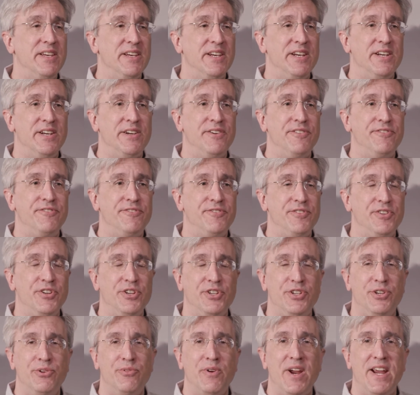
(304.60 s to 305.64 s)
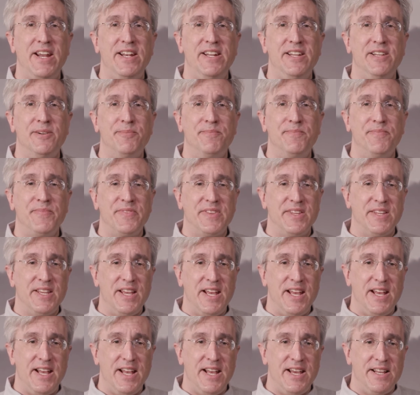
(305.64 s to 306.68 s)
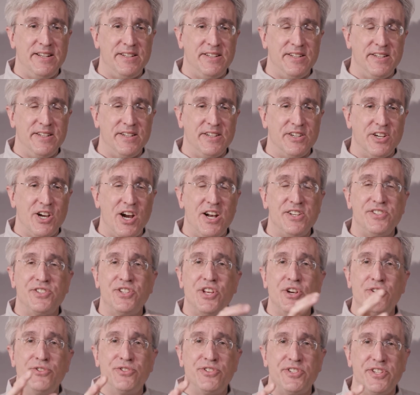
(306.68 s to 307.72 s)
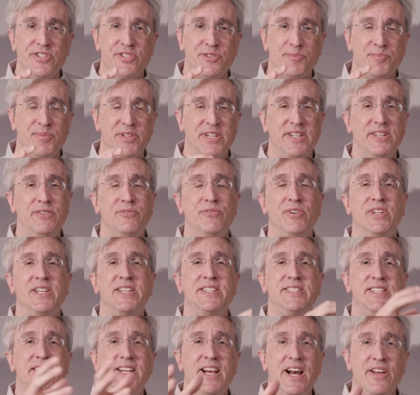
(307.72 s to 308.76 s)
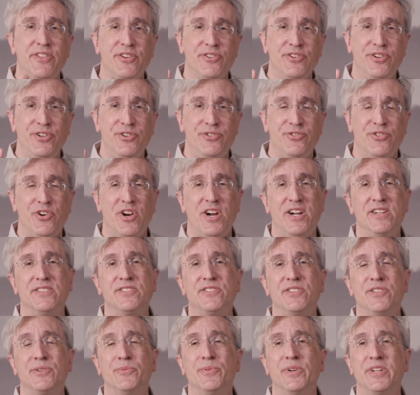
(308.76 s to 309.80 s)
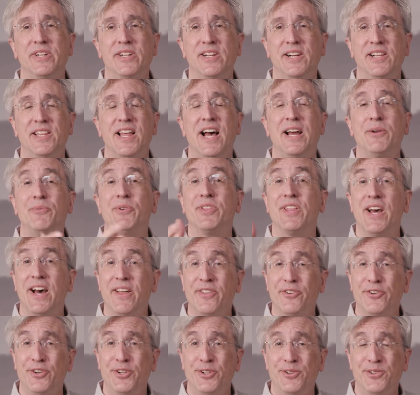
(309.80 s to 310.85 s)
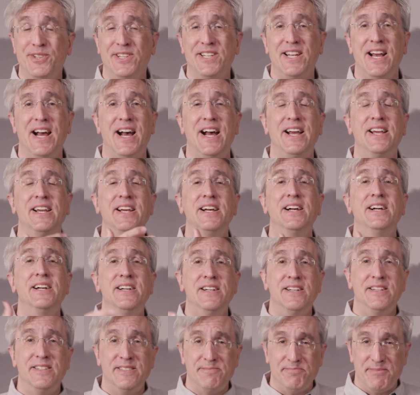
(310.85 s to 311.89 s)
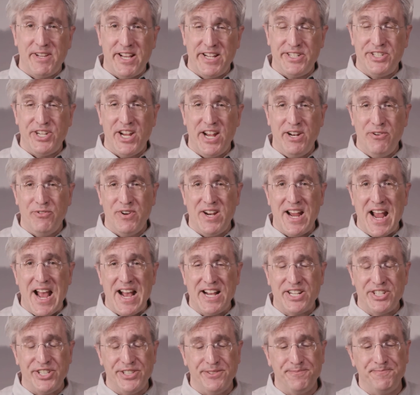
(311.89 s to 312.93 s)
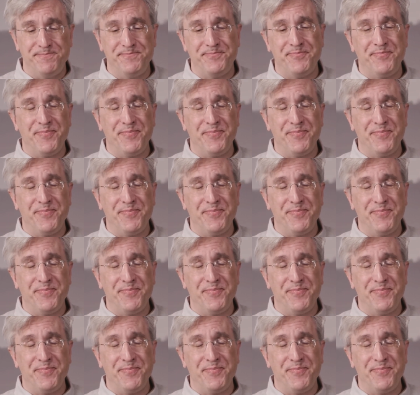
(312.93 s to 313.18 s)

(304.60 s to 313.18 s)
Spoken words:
of uranium and cause those to split, releasing other neutrons that would collide with other nuclei, a chain reaction.